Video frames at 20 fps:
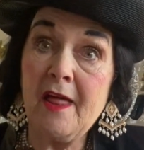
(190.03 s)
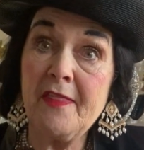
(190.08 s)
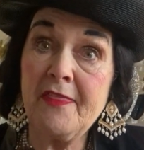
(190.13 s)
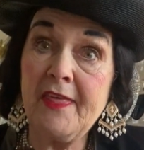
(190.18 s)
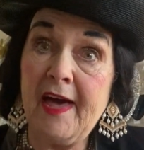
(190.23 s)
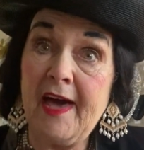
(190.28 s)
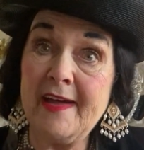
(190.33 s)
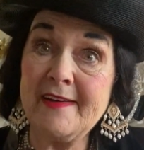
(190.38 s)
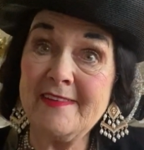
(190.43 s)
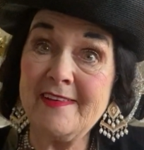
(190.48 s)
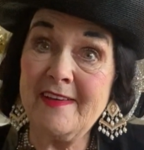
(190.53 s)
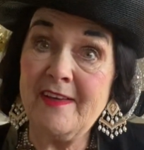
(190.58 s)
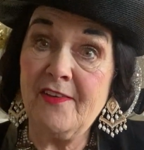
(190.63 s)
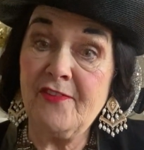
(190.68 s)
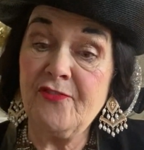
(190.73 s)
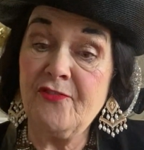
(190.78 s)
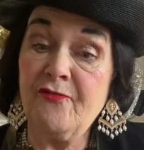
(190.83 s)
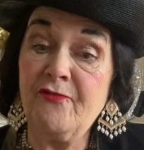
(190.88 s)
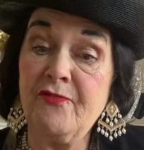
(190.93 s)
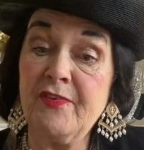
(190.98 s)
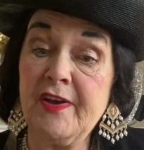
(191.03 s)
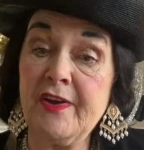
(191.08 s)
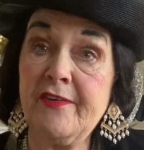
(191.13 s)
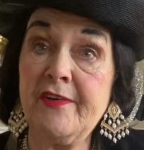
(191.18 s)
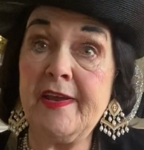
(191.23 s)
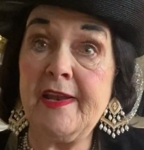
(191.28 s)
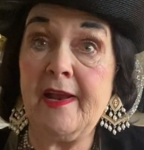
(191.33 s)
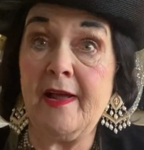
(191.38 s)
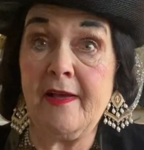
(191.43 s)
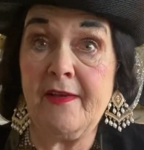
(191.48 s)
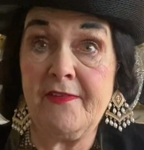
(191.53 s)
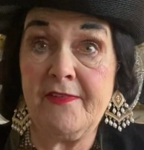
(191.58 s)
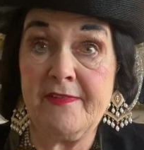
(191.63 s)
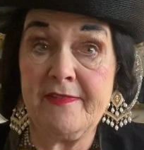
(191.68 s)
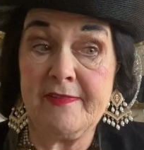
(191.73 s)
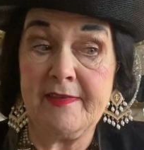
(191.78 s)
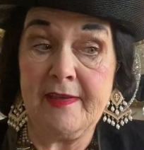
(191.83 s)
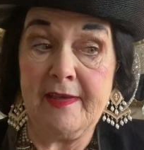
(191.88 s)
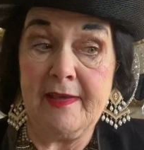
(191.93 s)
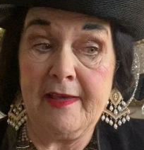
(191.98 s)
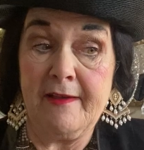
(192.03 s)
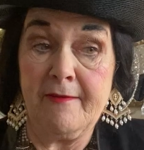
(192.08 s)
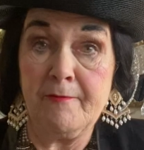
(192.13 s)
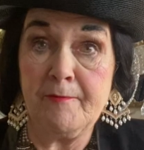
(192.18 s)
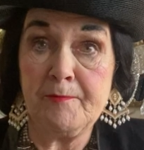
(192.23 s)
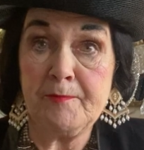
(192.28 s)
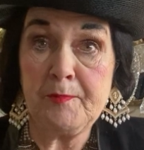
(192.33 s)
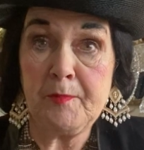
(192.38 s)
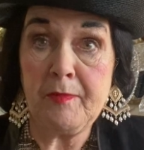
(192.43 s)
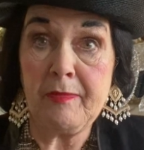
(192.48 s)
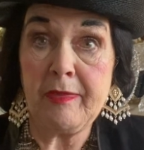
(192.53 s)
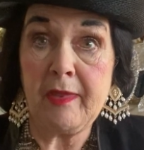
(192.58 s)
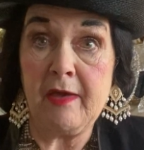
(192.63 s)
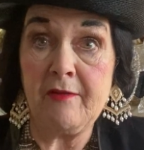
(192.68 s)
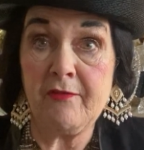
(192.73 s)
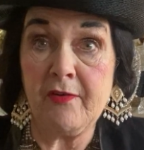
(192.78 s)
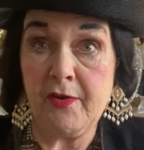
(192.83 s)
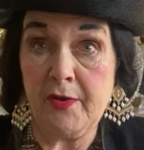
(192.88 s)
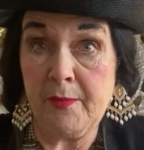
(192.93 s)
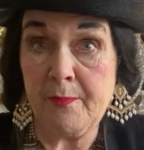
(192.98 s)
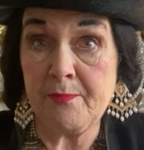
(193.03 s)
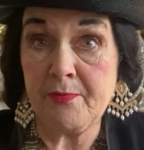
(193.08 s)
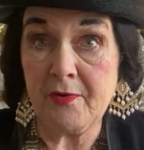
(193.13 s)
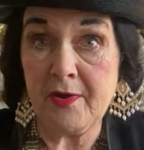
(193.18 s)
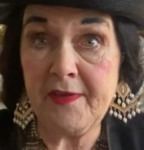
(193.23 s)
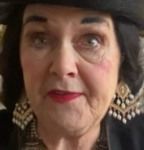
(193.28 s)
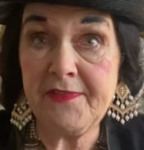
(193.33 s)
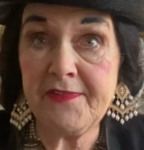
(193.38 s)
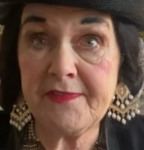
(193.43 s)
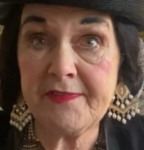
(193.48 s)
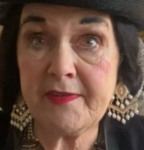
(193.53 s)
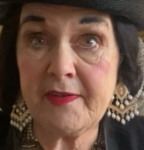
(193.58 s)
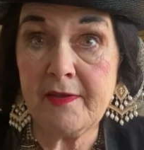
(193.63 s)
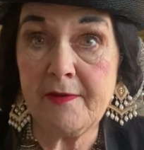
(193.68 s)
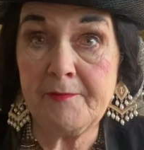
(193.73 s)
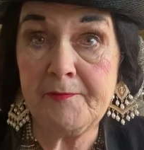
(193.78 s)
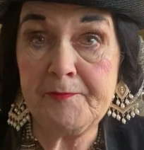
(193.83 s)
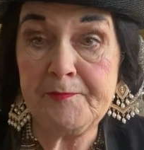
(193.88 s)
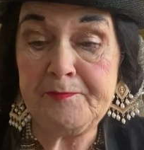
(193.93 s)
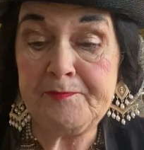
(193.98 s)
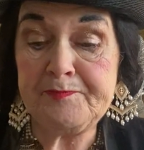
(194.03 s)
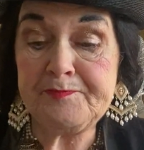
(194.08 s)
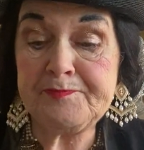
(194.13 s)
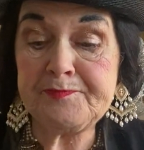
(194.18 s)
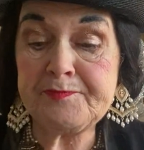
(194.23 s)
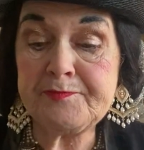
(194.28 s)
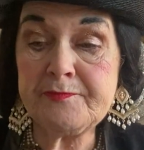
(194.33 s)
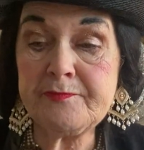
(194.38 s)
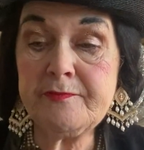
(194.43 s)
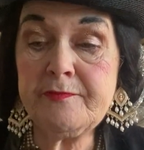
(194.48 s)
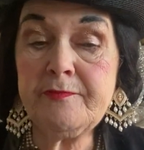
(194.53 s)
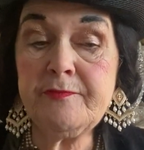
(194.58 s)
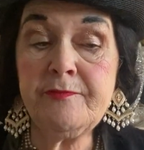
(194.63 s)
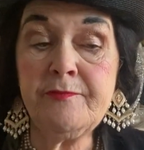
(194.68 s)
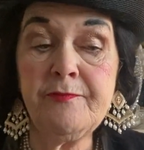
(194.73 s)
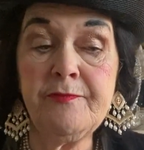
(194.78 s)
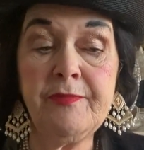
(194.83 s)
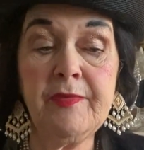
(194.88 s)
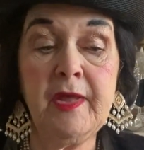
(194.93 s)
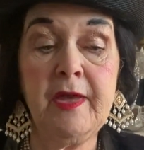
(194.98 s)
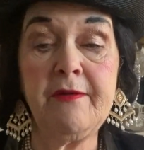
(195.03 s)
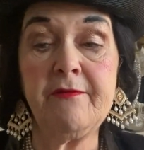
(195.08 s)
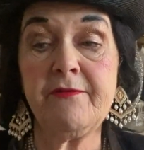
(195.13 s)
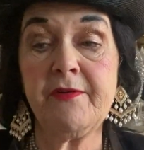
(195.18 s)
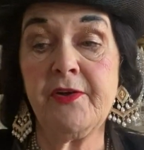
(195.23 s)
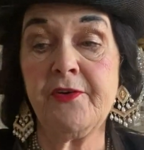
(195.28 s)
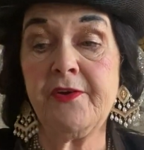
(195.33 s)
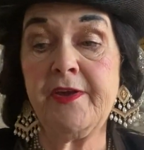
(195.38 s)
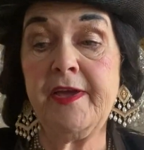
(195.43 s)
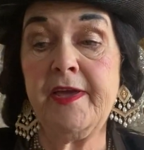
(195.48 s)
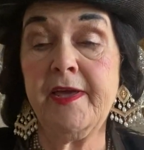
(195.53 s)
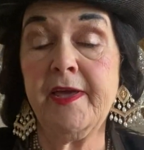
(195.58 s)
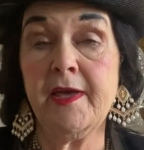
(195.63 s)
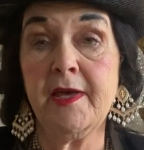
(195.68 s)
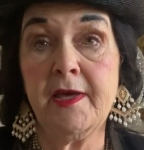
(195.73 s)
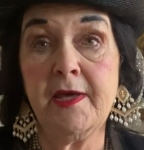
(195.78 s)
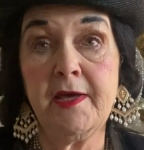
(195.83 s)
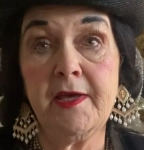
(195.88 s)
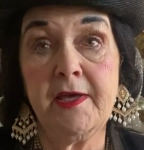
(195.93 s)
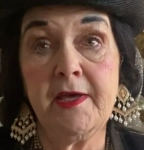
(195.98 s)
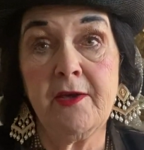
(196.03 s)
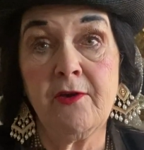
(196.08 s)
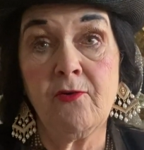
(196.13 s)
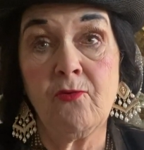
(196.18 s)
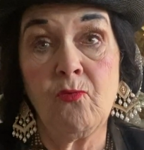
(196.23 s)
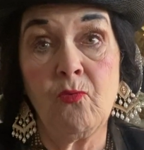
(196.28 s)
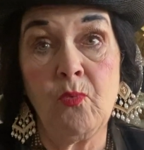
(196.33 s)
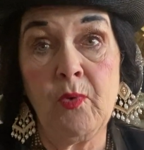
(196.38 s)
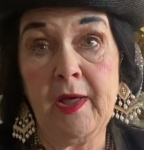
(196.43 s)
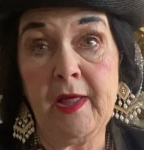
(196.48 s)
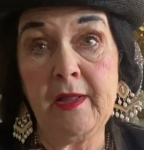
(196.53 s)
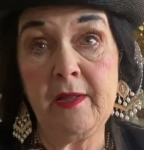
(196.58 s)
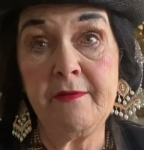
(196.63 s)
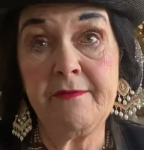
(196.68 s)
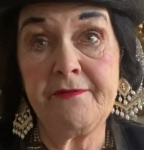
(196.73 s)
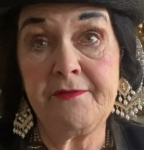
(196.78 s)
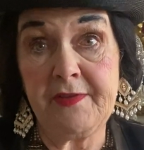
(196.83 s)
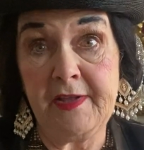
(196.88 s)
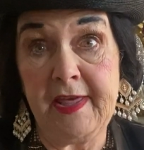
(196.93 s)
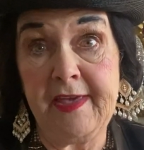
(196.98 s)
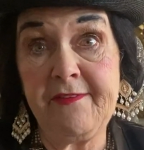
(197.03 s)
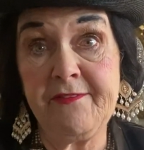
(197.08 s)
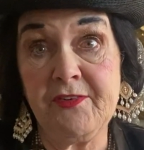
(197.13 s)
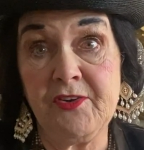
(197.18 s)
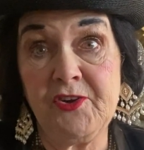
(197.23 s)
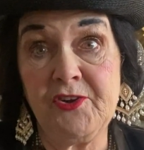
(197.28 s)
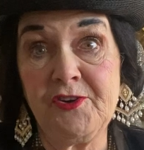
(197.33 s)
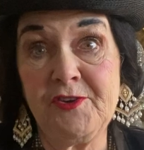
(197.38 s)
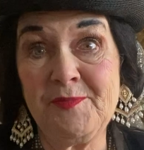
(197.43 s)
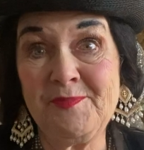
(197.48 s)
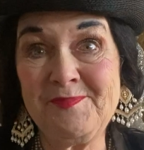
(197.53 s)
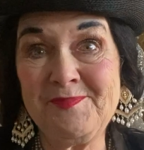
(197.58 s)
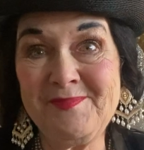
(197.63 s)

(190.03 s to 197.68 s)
That is very nice tea. Very brisk, very well flavored.